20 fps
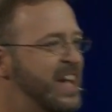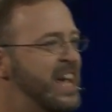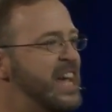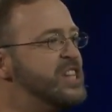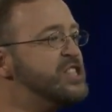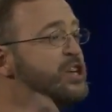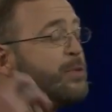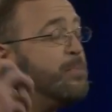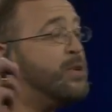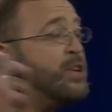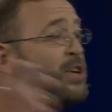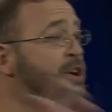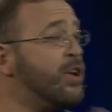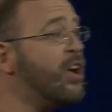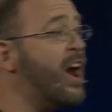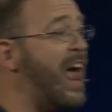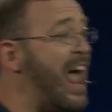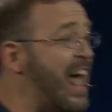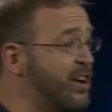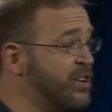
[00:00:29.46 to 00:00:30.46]
into
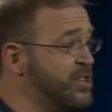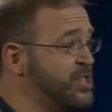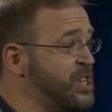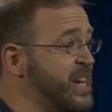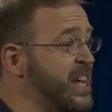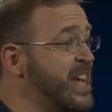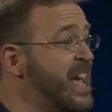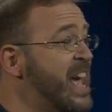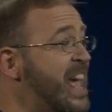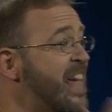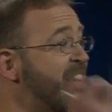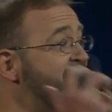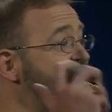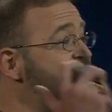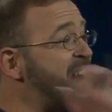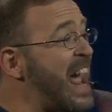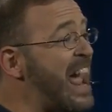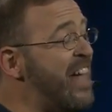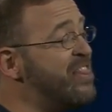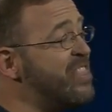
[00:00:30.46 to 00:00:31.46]
pure energy in the
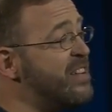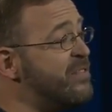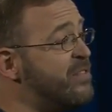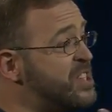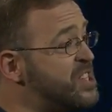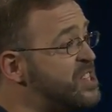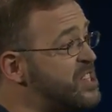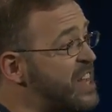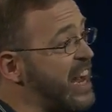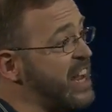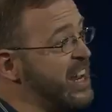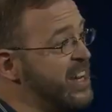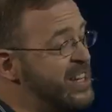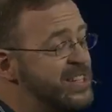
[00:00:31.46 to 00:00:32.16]
10th of a second.